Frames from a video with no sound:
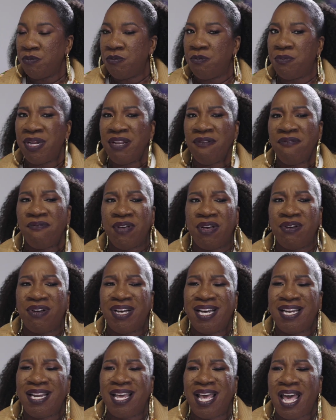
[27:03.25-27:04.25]
But it
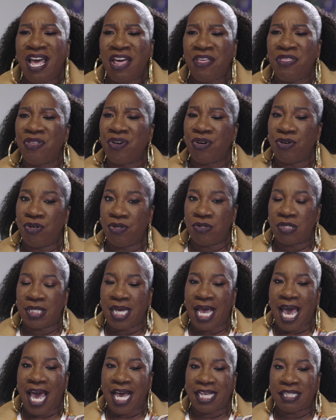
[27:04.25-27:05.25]
felt unethical to
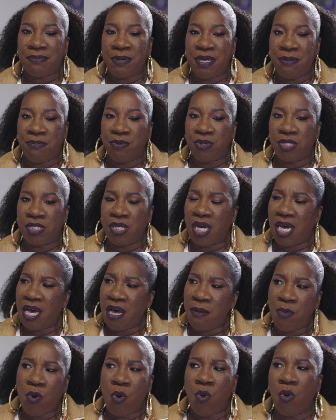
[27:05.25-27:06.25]
ask people to
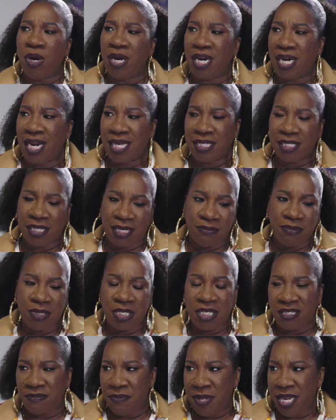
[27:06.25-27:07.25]
come
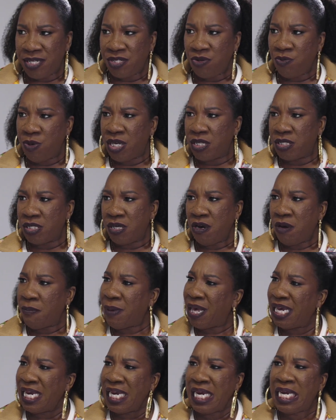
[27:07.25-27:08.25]
to this meeting so we can talk
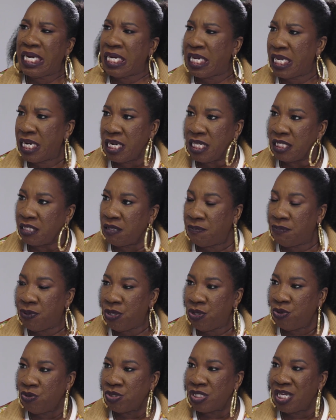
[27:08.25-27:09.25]
about ending this
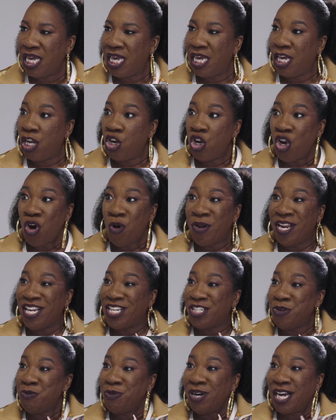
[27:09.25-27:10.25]
abuse, knowing
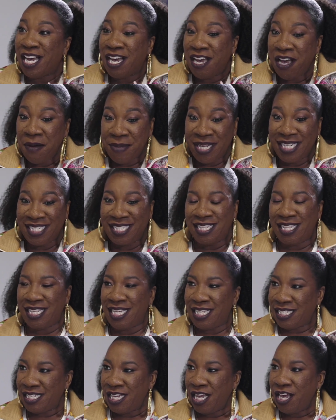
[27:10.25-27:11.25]
that you were coming to
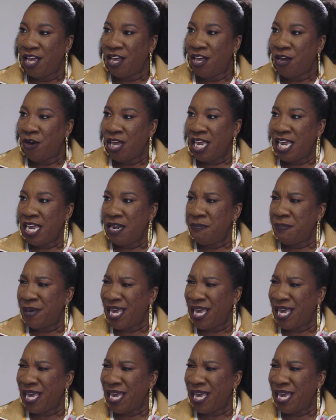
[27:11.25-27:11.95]
this in